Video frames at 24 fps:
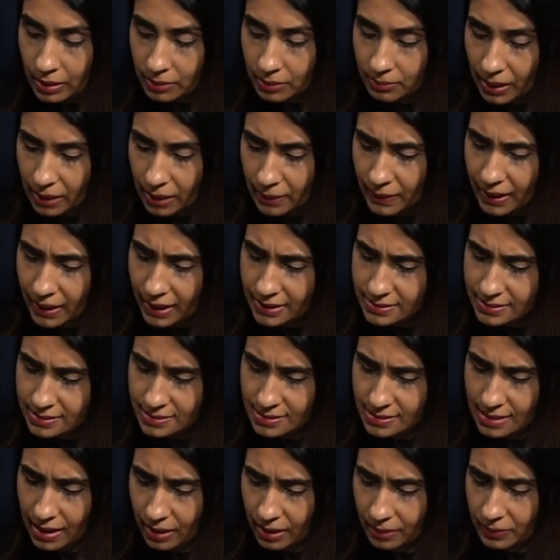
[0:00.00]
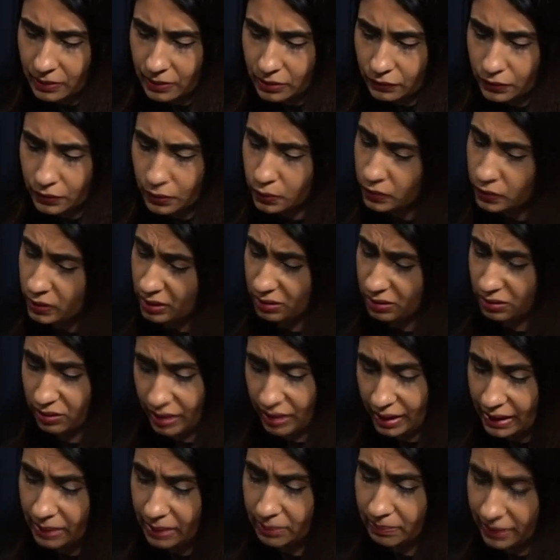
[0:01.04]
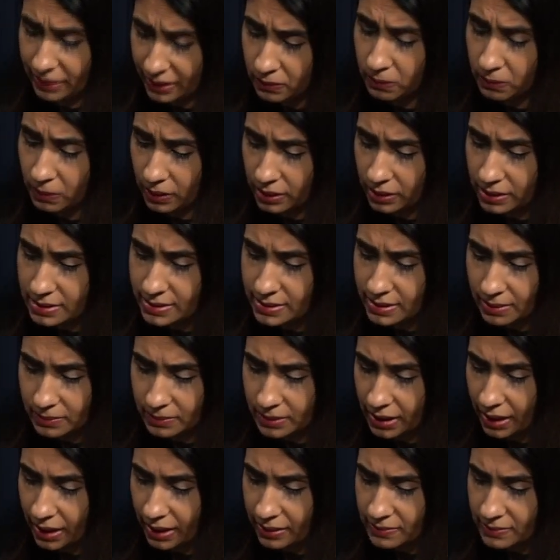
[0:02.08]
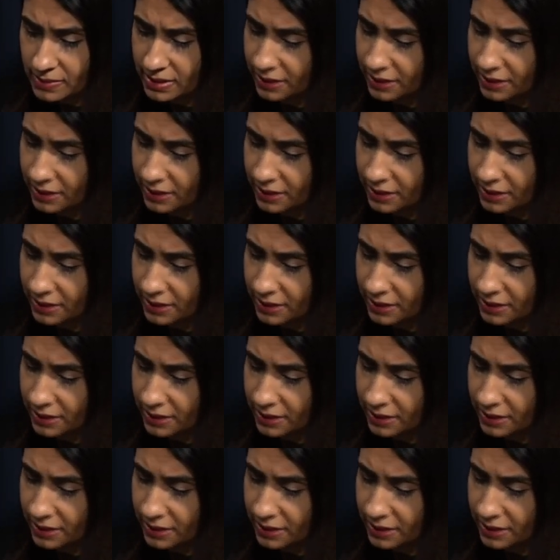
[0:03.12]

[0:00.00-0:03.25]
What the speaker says: Baba has this habit of using really big words sometimes.